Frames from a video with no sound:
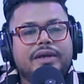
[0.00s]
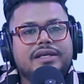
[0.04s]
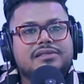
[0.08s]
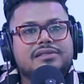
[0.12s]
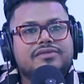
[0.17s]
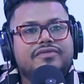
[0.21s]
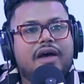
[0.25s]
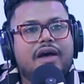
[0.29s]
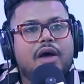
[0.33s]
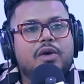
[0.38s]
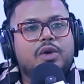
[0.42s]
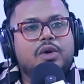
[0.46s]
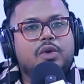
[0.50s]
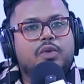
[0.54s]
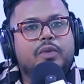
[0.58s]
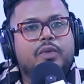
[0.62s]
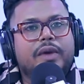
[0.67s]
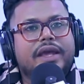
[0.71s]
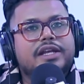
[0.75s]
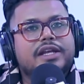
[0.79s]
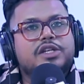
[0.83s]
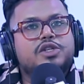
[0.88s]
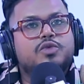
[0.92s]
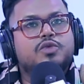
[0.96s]
found a
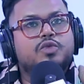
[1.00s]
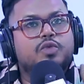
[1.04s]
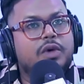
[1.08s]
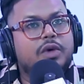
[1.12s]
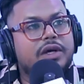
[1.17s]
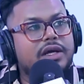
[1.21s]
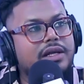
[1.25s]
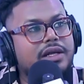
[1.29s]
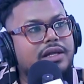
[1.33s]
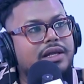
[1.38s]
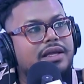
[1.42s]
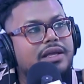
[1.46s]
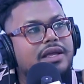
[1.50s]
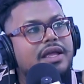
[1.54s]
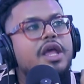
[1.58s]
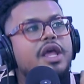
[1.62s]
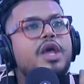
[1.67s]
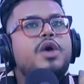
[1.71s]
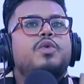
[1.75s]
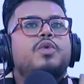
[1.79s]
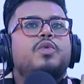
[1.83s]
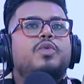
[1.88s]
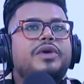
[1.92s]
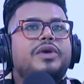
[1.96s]
way to work
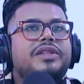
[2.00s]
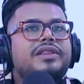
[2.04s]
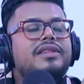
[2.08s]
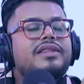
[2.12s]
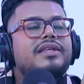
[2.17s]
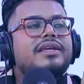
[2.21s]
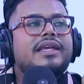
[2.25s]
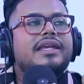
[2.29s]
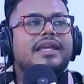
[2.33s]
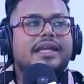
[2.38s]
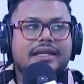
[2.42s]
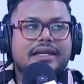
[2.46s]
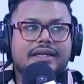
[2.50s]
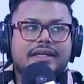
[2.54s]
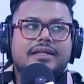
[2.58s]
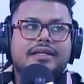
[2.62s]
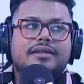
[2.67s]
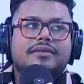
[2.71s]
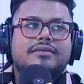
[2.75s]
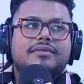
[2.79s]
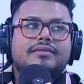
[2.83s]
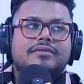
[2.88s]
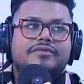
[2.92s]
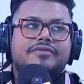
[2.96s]
with the Indian
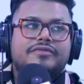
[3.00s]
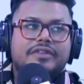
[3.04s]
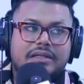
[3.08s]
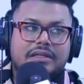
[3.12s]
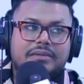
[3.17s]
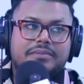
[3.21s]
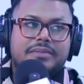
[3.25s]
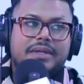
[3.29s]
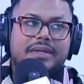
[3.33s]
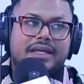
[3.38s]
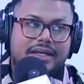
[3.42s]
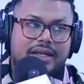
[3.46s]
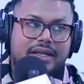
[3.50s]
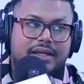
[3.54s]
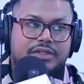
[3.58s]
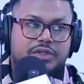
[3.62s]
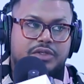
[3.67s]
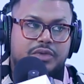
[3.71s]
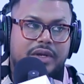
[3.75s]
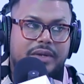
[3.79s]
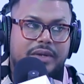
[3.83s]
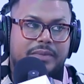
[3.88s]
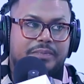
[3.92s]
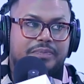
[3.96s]
film
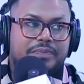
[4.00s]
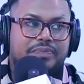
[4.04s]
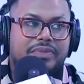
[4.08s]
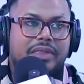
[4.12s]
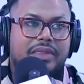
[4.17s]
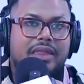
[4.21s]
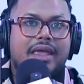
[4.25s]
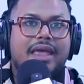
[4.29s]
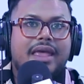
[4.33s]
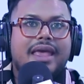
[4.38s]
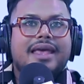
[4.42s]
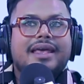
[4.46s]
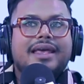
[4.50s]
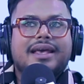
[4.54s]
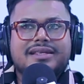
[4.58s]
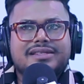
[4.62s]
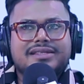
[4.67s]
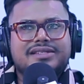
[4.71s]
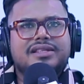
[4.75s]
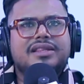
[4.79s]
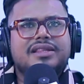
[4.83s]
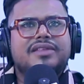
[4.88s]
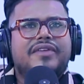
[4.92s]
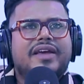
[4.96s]
industry.
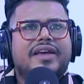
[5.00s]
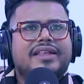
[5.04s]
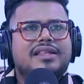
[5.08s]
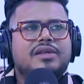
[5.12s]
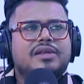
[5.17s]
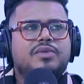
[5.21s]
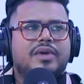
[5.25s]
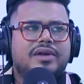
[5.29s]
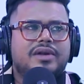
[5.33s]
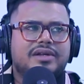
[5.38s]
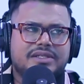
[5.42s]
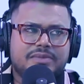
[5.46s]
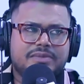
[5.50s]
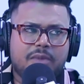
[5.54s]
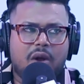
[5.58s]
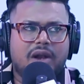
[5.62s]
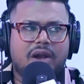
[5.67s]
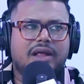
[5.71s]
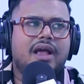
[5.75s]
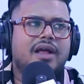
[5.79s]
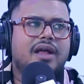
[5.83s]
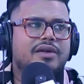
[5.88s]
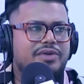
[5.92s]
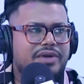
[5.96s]
Considering the fact that we're a smaller
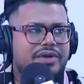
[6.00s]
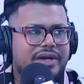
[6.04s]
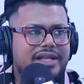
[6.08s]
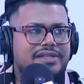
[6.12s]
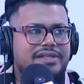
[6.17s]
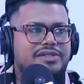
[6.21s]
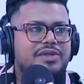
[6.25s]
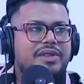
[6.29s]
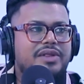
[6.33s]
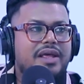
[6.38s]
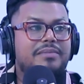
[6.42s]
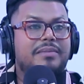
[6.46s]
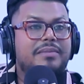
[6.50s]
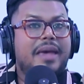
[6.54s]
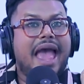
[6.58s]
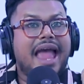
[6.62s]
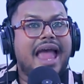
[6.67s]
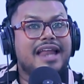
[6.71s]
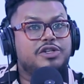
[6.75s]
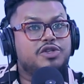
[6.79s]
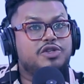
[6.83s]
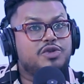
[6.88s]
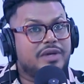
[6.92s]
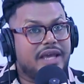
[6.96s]
country next to them,
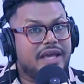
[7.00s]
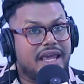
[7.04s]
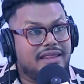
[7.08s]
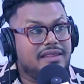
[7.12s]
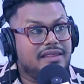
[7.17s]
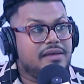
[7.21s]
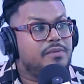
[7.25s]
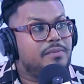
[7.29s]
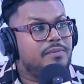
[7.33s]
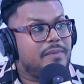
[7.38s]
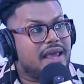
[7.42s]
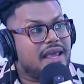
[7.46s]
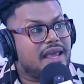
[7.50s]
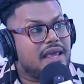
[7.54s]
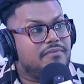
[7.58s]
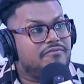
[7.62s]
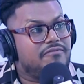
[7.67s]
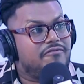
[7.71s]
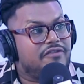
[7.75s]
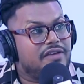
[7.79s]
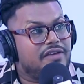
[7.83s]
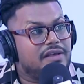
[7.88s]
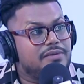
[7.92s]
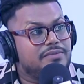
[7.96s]
and together making
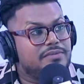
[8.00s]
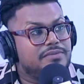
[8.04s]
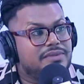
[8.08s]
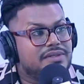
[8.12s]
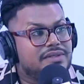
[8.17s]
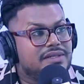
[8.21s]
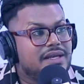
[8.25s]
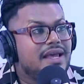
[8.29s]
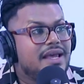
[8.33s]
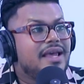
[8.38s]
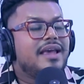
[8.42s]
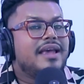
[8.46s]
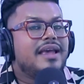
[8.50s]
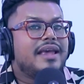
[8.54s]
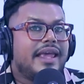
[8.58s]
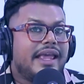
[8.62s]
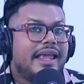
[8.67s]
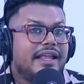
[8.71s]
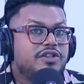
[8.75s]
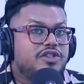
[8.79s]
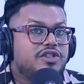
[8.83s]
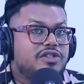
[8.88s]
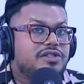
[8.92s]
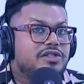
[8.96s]
films, it
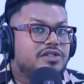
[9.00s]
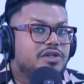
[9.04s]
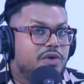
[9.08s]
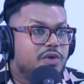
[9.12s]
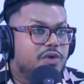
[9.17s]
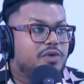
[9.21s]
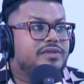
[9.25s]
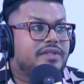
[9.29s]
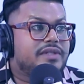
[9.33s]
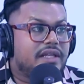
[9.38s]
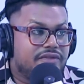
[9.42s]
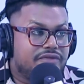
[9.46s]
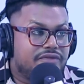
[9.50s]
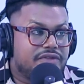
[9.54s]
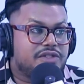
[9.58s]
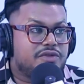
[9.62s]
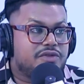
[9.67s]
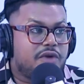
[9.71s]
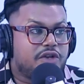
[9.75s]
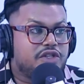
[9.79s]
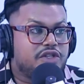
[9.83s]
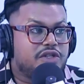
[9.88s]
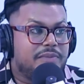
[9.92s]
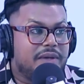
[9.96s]
just grows the
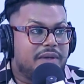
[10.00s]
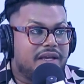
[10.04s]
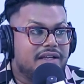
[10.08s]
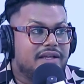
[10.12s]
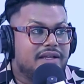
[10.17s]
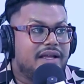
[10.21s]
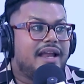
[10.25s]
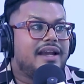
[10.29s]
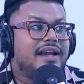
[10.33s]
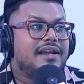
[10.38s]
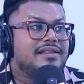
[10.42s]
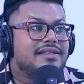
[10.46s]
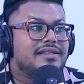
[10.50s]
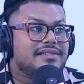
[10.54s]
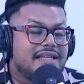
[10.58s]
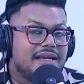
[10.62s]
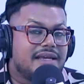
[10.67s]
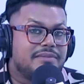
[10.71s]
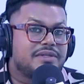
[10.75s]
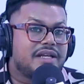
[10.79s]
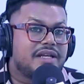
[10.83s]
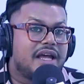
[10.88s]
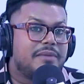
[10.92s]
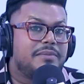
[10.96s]
infrastructure bigger. And at the same
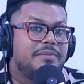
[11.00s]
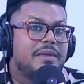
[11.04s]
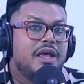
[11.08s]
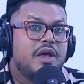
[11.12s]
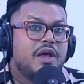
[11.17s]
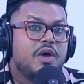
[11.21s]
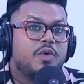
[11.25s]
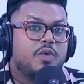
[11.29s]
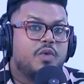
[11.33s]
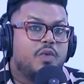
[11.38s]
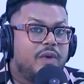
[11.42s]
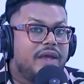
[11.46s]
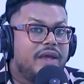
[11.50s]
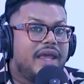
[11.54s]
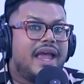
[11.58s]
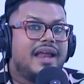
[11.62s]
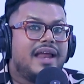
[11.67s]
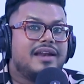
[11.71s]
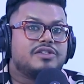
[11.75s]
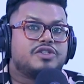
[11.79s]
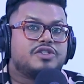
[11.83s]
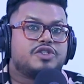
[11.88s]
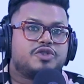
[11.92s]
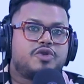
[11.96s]
time, we had
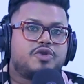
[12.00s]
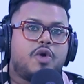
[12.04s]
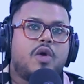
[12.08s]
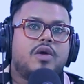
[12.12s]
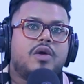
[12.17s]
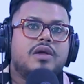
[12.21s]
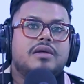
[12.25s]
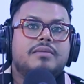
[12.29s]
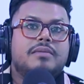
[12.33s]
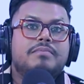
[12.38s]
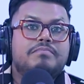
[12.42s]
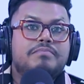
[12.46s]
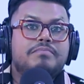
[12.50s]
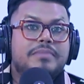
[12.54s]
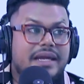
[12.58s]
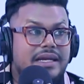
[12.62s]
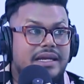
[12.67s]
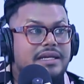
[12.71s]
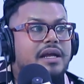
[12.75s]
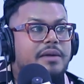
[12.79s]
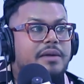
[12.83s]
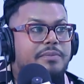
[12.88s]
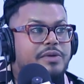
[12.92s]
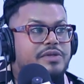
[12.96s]
a stronger
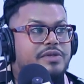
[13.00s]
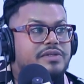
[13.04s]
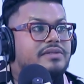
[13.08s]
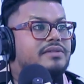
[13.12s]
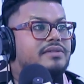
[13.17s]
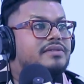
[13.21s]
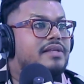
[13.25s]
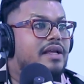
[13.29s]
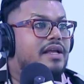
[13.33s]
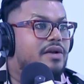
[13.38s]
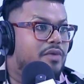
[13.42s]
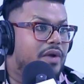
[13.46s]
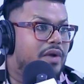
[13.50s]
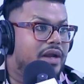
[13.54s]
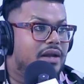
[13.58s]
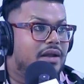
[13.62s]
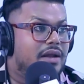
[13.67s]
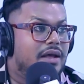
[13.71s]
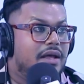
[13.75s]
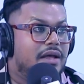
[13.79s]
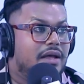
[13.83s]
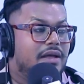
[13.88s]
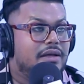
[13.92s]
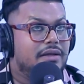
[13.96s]
media presence
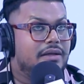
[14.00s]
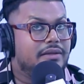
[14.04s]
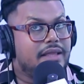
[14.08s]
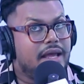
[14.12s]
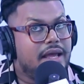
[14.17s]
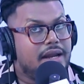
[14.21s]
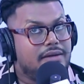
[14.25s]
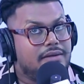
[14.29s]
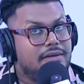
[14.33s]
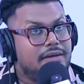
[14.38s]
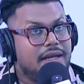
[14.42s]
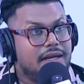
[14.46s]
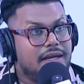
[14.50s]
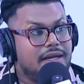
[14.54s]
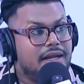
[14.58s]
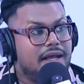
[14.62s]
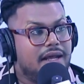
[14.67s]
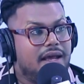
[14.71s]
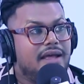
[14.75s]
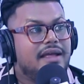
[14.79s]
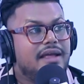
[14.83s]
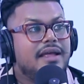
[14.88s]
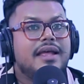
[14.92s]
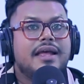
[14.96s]
than India.
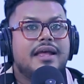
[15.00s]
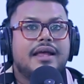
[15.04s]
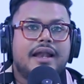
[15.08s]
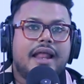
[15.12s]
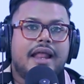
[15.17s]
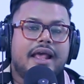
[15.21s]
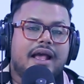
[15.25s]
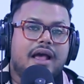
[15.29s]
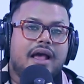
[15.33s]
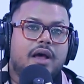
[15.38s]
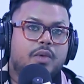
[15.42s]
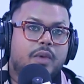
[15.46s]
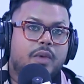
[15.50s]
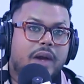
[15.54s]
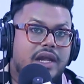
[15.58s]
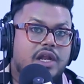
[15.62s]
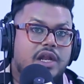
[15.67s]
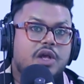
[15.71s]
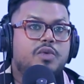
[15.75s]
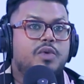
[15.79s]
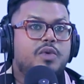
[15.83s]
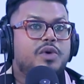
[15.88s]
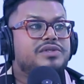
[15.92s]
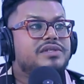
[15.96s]
Like our radio
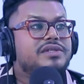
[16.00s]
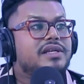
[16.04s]
was